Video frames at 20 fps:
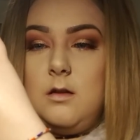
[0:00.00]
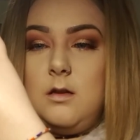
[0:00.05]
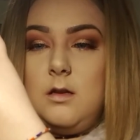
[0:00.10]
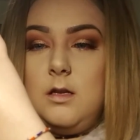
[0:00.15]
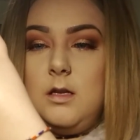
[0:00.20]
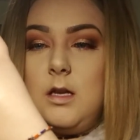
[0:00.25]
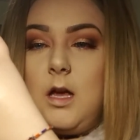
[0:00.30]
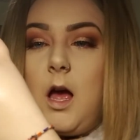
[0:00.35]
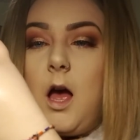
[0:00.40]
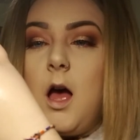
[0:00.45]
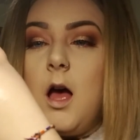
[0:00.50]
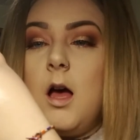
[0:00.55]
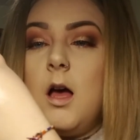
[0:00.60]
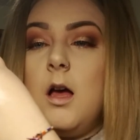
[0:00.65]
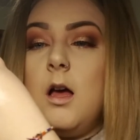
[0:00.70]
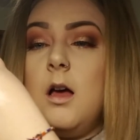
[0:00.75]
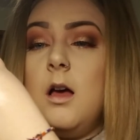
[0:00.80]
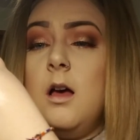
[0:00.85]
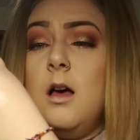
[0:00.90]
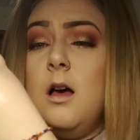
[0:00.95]

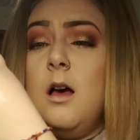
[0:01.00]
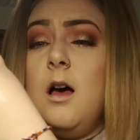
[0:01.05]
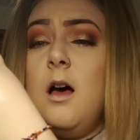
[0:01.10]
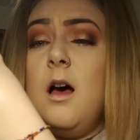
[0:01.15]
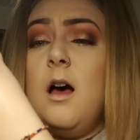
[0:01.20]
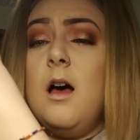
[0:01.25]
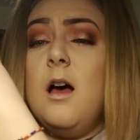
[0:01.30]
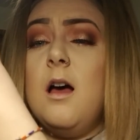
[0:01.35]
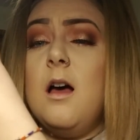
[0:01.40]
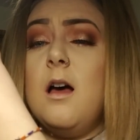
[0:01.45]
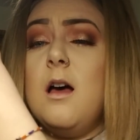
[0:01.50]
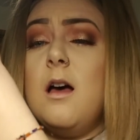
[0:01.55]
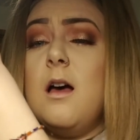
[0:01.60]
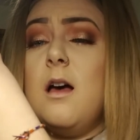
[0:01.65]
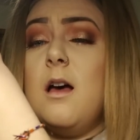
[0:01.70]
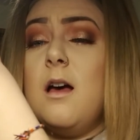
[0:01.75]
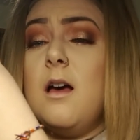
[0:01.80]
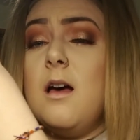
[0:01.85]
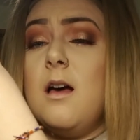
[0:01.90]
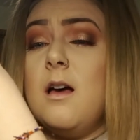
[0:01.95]
Yeah.
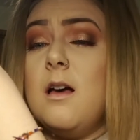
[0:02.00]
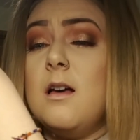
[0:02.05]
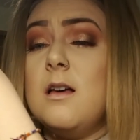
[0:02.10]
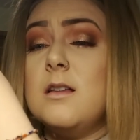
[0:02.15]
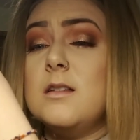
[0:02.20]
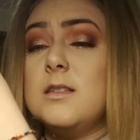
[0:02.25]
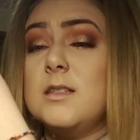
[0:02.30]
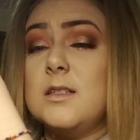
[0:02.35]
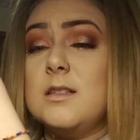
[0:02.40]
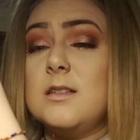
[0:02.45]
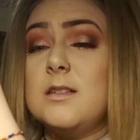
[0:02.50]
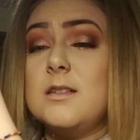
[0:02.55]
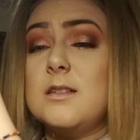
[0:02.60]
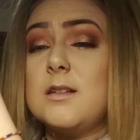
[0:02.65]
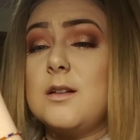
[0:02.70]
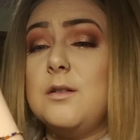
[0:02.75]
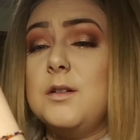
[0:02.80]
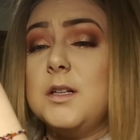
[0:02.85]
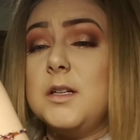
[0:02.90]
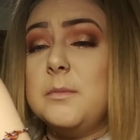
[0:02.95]
This is
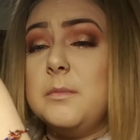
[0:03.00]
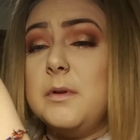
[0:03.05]
going in my